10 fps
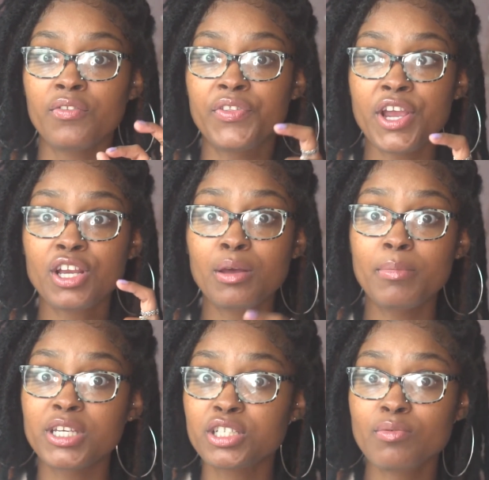their
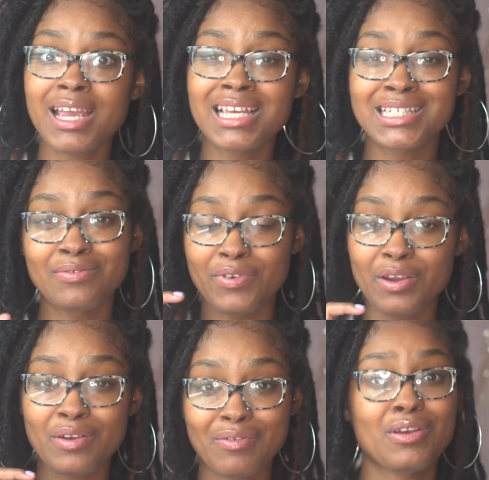commission rate is
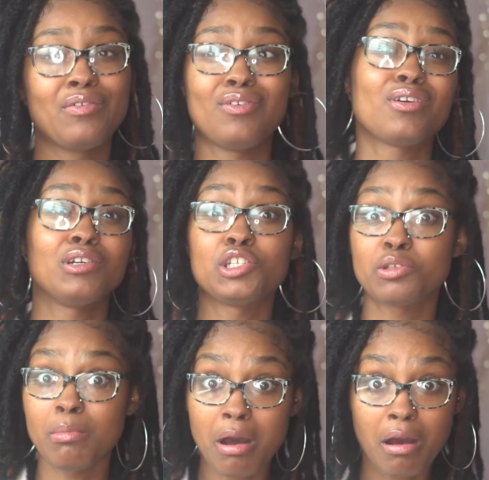very, very, very
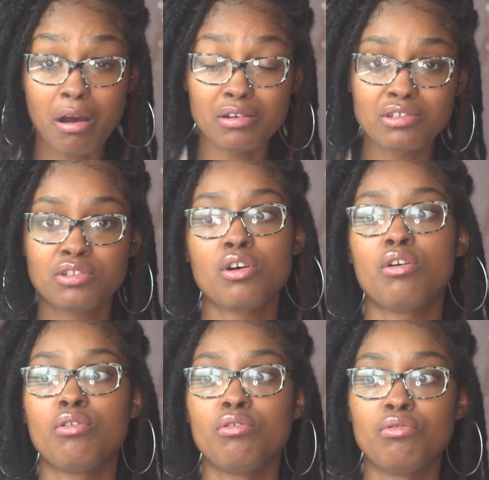small.
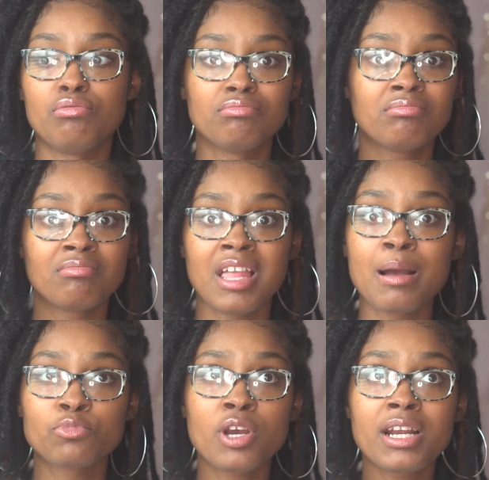So
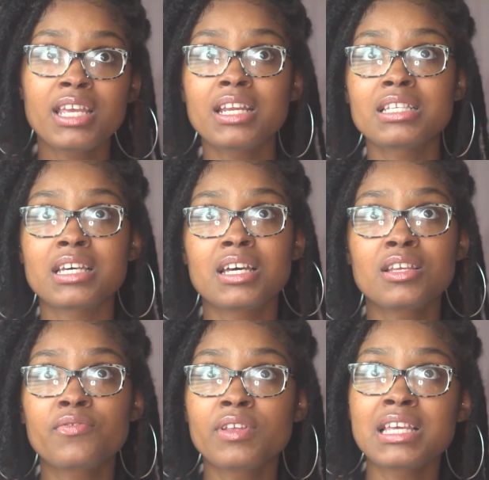I'm trying to get into
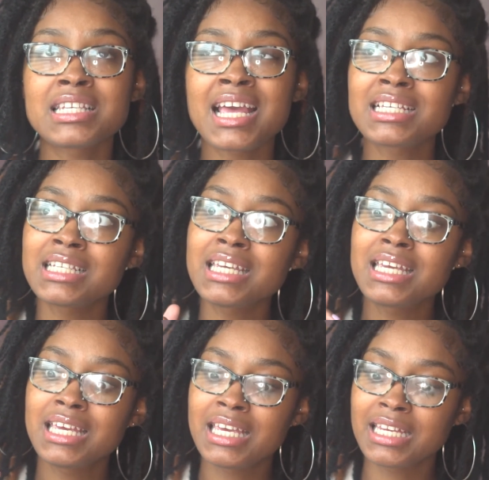other affiliates. I
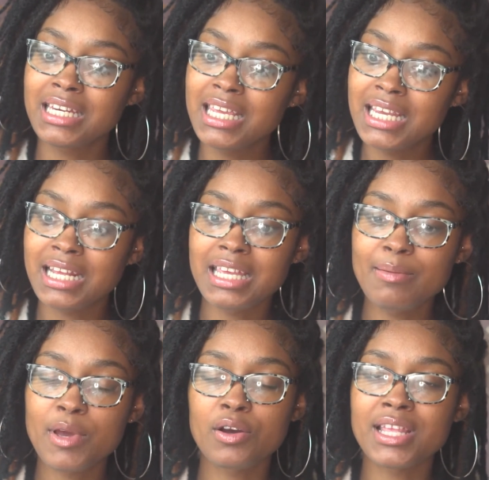actually did get an
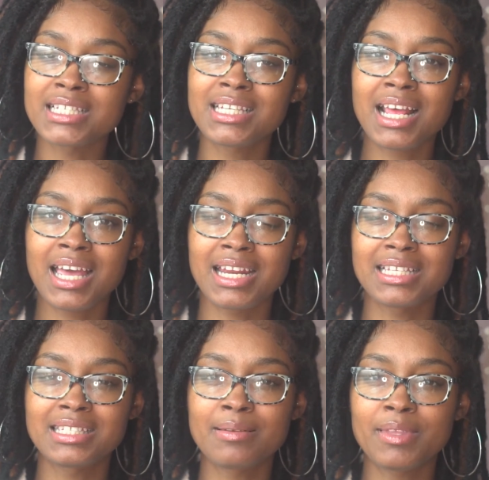email that said I got
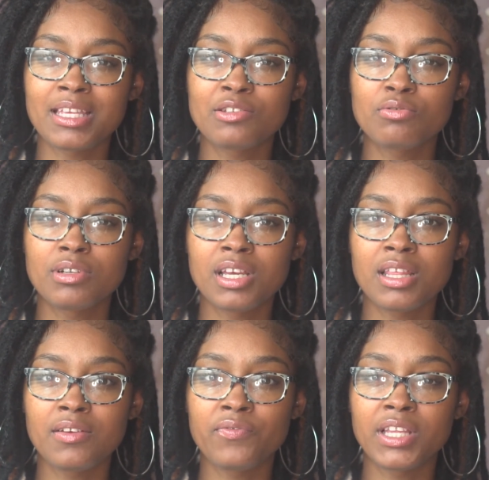accepted into
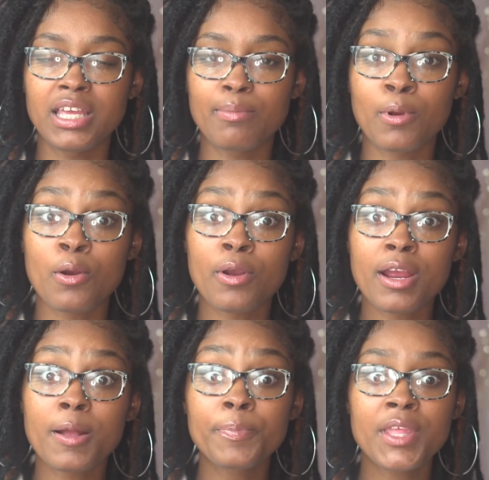another affiliate
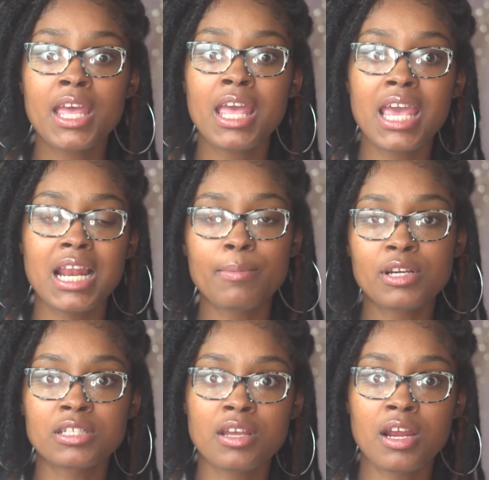program, and I'm
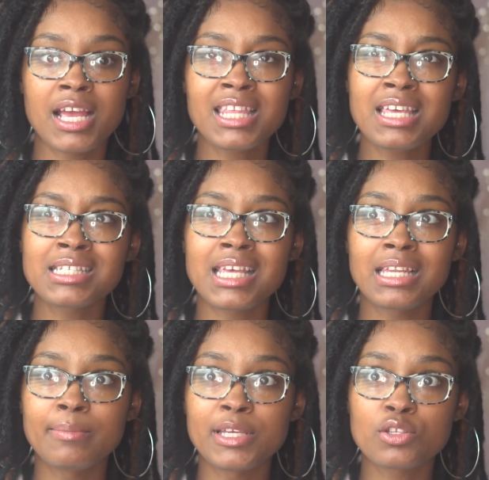gonna start, I think it's
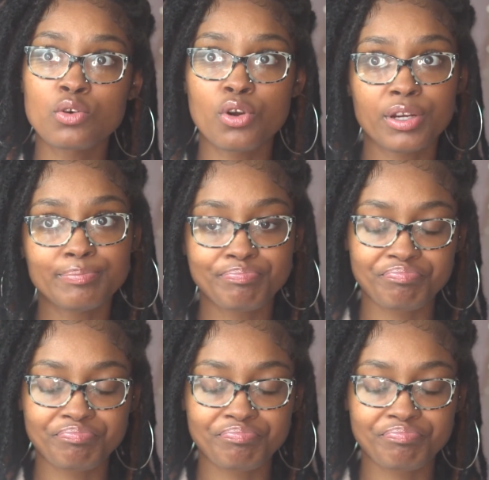Elementor.